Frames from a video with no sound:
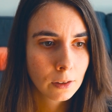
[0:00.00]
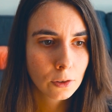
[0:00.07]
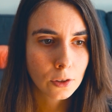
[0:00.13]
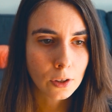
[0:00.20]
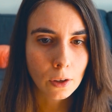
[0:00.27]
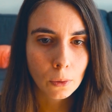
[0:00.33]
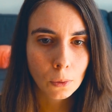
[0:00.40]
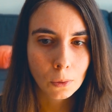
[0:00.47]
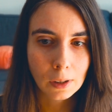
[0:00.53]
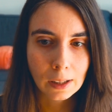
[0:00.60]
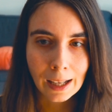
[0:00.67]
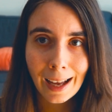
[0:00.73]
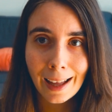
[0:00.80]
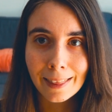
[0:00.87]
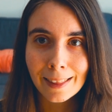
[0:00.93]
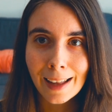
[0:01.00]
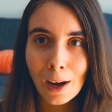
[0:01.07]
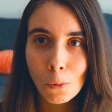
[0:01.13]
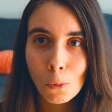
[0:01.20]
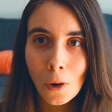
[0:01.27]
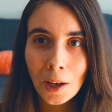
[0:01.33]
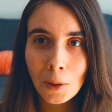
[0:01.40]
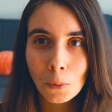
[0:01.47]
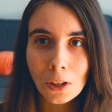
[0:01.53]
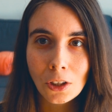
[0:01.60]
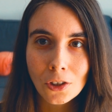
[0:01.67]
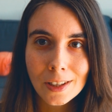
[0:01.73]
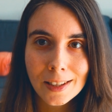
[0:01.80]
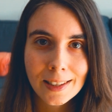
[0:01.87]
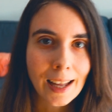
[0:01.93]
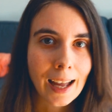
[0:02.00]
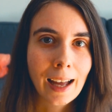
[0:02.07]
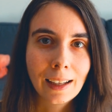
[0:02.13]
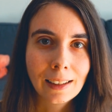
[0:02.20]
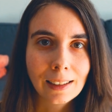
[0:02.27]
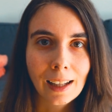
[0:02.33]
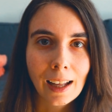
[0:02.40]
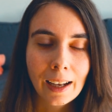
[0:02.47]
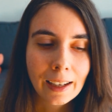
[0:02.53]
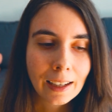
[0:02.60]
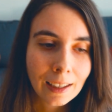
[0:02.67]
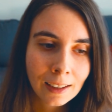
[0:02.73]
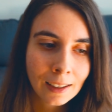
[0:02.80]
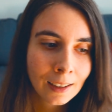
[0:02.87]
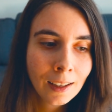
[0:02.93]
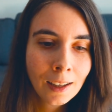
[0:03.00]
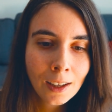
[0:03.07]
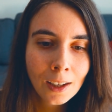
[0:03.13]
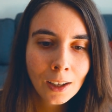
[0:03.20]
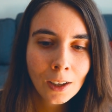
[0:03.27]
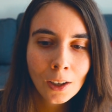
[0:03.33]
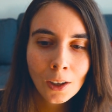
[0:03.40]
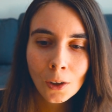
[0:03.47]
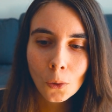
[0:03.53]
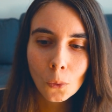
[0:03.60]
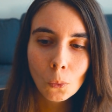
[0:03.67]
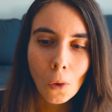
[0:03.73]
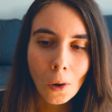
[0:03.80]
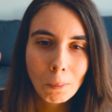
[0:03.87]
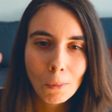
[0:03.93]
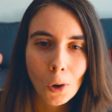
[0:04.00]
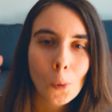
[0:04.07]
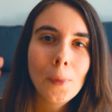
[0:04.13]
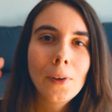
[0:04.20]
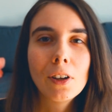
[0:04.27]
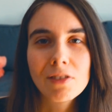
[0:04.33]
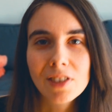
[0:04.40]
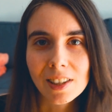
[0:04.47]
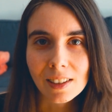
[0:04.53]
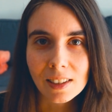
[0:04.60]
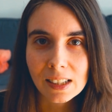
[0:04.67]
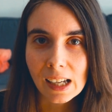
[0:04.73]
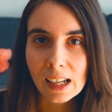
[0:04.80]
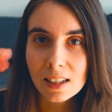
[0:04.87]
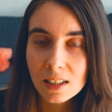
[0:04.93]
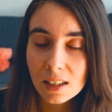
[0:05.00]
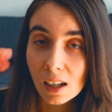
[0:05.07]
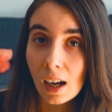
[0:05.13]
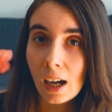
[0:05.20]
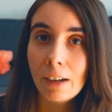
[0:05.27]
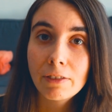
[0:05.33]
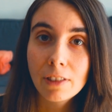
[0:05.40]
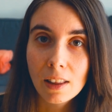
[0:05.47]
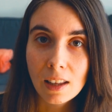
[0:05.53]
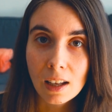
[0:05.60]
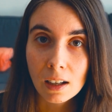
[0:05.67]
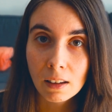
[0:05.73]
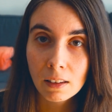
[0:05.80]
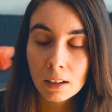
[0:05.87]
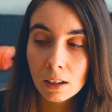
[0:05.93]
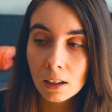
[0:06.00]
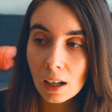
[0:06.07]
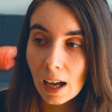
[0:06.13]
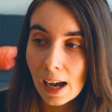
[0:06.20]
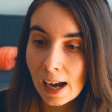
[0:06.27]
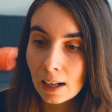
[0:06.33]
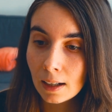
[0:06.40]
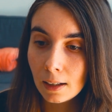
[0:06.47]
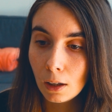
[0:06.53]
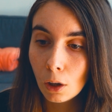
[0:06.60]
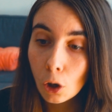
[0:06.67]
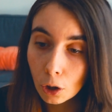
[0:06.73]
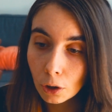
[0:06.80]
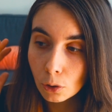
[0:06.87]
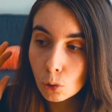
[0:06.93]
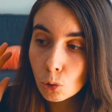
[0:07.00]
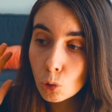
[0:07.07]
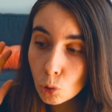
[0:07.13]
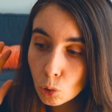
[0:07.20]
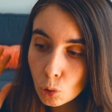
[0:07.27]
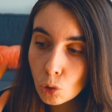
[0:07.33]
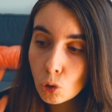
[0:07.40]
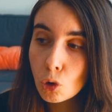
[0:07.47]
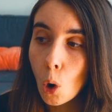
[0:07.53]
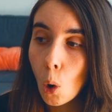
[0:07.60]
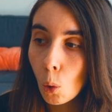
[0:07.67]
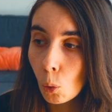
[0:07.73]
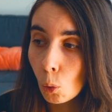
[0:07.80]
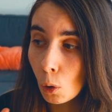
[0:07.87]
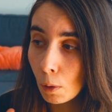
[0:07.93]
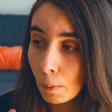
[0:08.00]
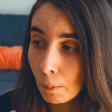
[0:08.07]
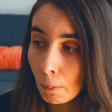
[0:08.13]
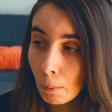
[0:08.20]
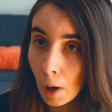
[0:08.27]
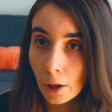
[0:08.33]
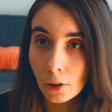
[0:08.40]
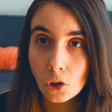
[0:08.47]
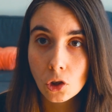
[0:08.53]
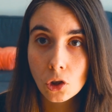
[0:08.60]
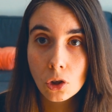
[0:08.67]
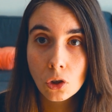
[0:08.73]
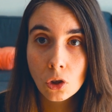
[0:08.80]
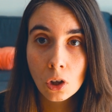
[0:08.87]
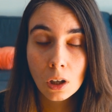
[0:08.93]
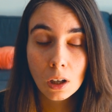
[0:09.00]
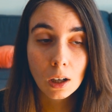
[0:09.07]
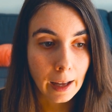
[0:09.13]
So yeah, that way we just had like one moment of success after the other and learned so much.